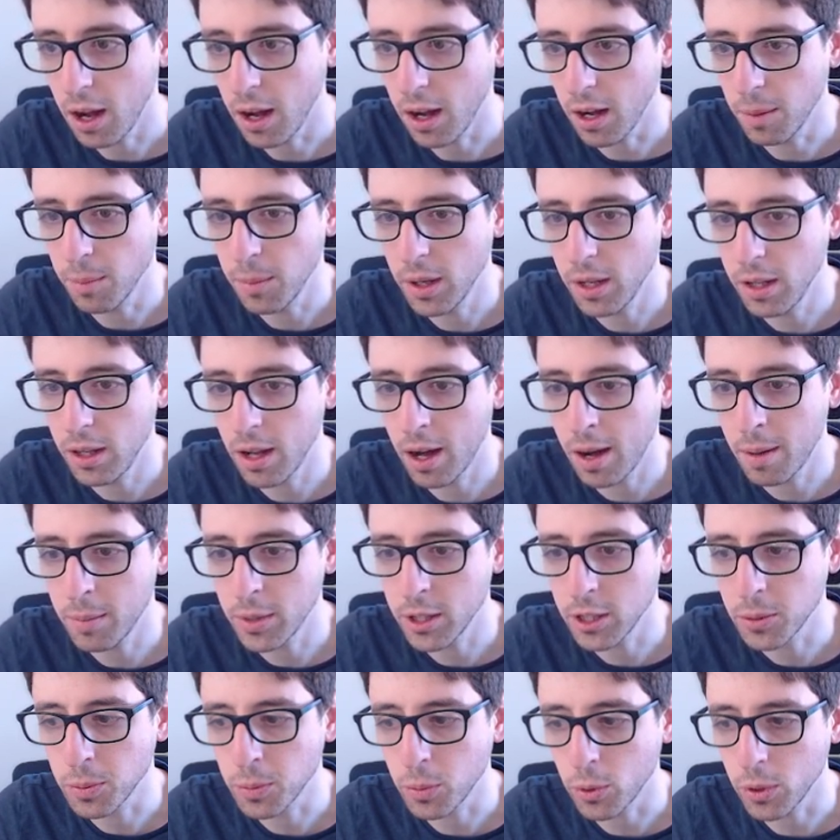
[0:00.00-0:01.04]
not
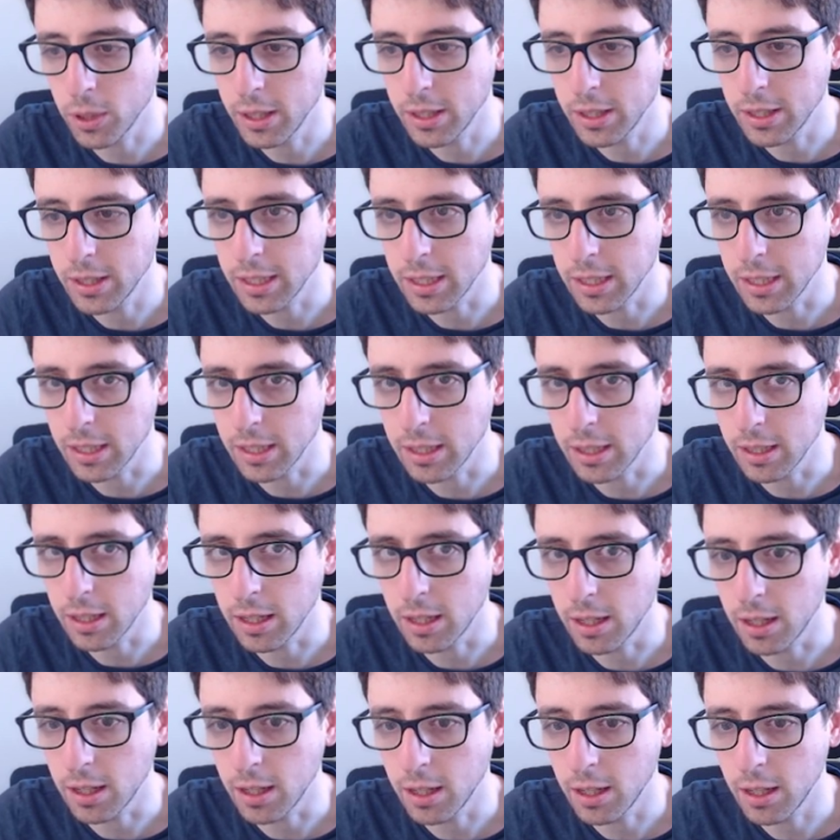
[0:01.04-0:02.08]
much point in
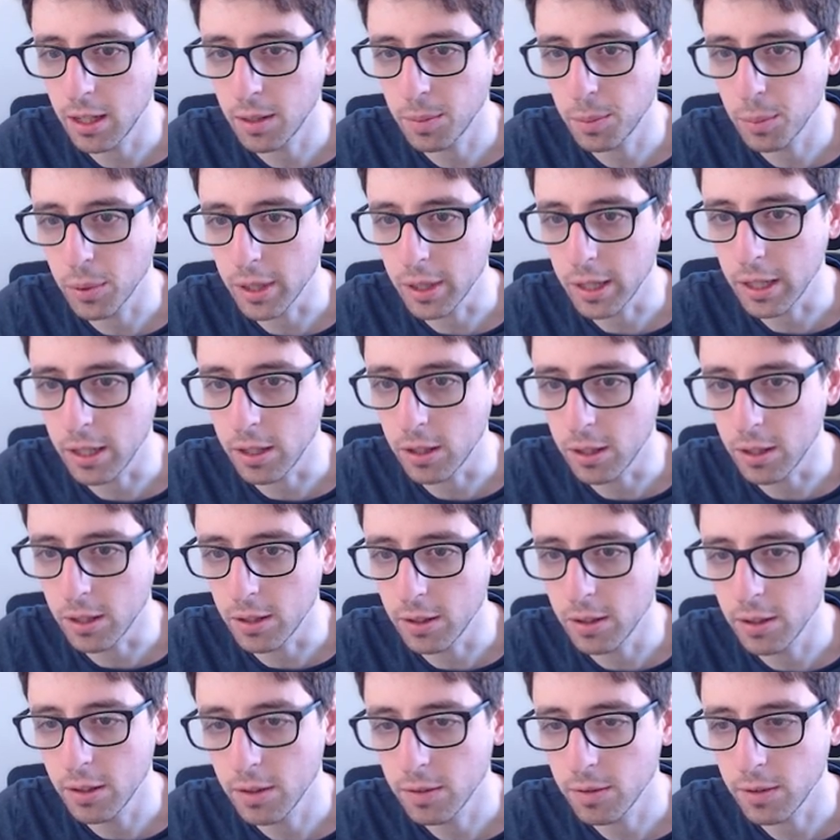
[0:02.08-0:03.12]
playing
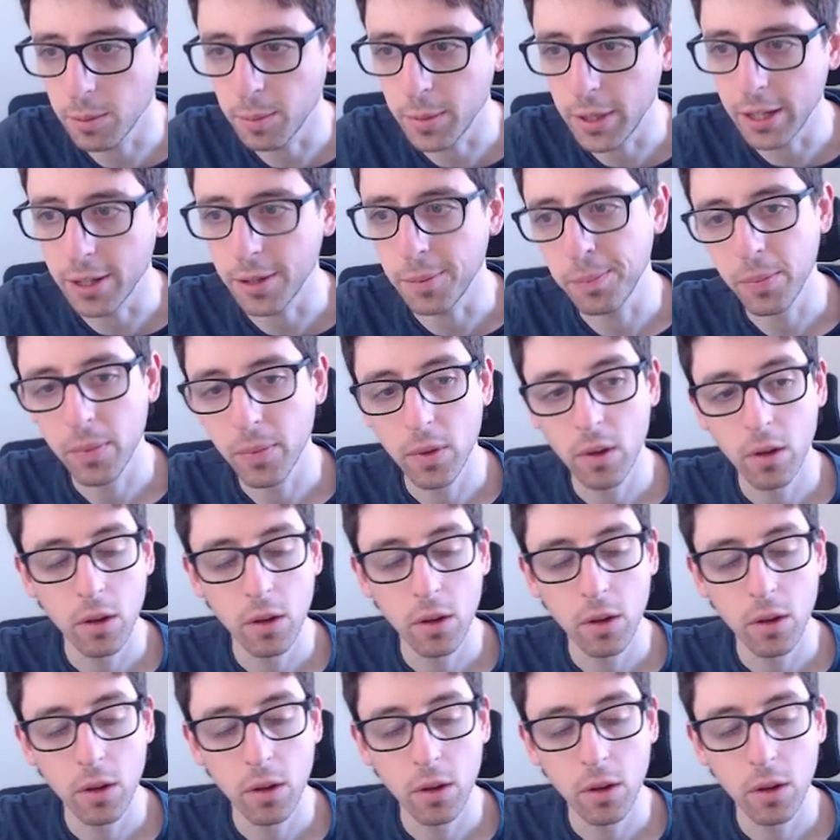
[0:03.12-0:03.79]
on from here.